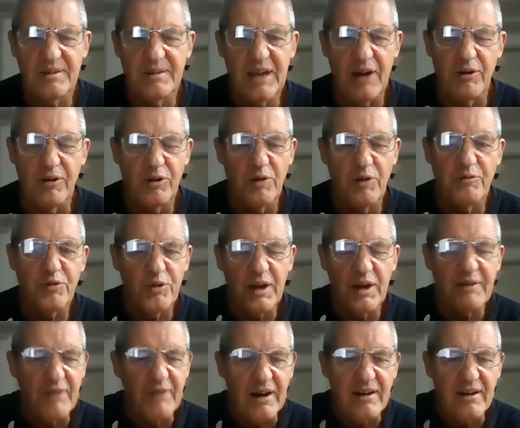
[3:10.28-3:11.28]
going on
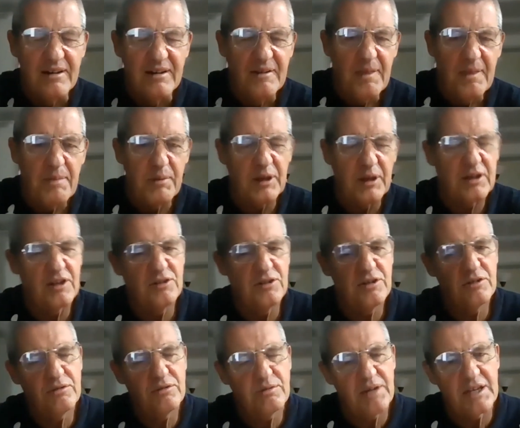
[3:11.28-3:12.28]
forever, but can
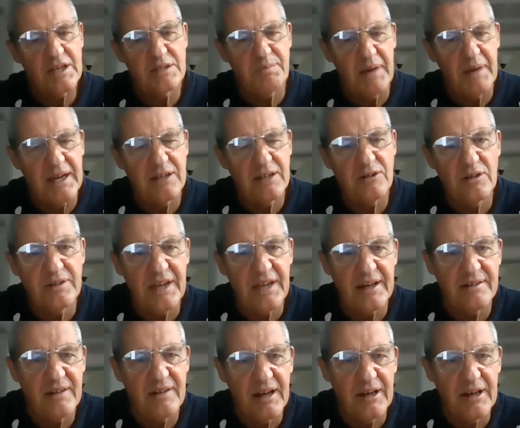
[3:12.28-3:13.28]
you expand on
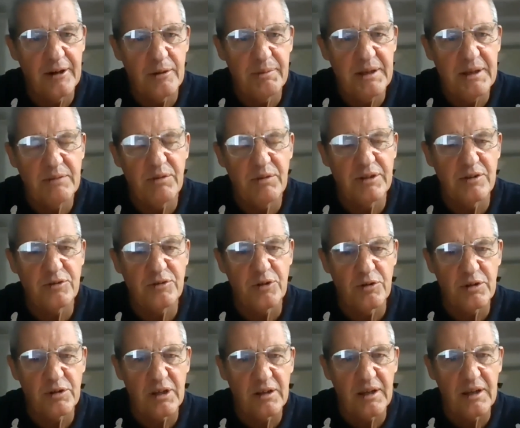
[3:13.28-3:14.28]
that a little bit when you're
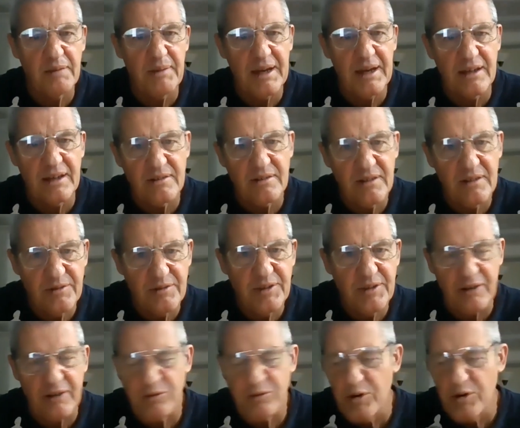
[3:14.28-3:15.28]
talking about
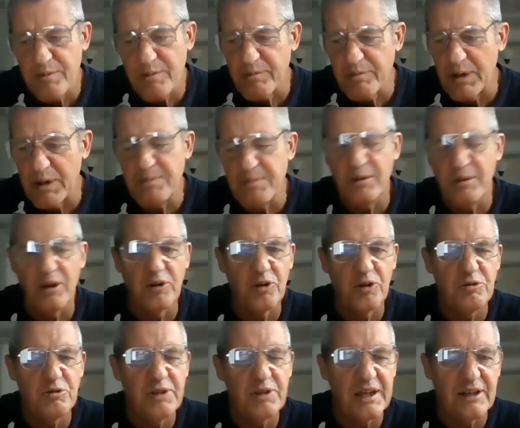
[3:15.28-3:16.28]
that group of people and
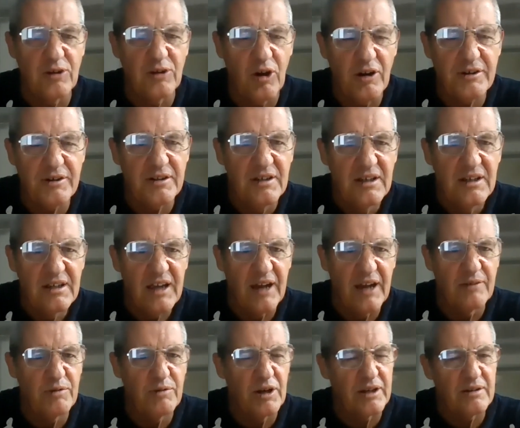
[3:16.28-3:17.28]
who they're not,
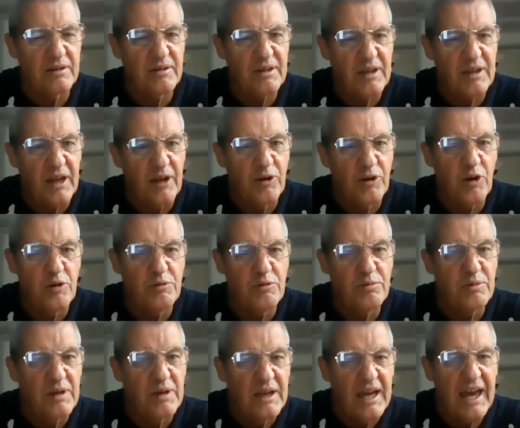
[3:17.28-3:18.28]
and
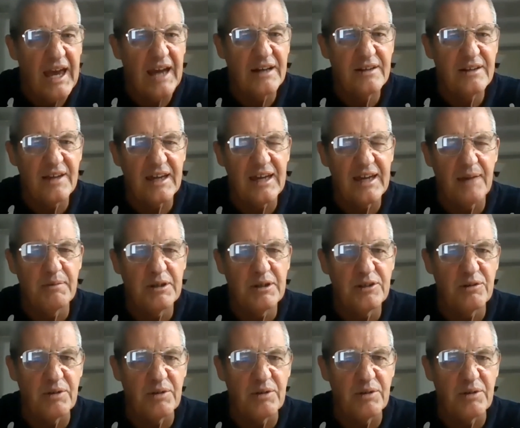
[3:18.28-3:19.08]
how did they come